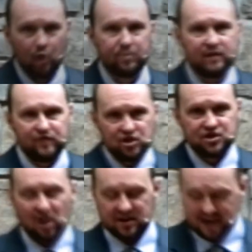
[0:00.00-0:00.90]
you if you just
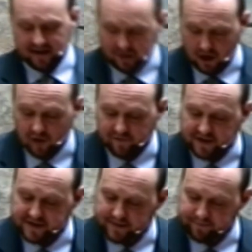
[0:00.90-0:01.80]
contact the
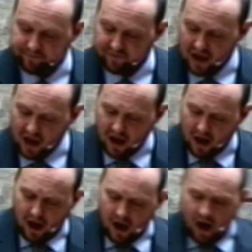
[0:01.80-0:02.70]
office.
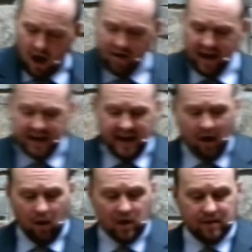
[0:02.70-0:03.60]
Okay, and
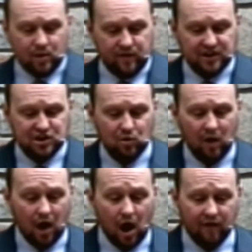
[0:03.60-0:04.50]
now I want to move into
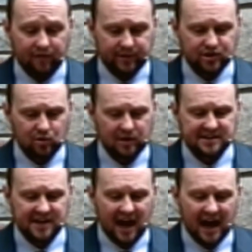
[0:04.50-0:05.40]
our offeratory
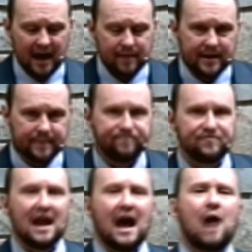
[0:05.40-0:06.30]
time. And
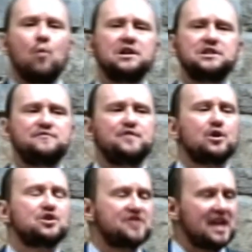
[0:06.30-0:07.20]
I want to
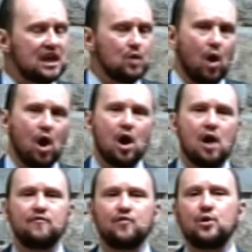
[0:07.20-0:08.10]
first thank you
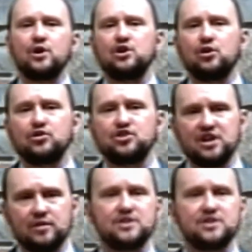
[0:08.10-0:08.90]
all for your generous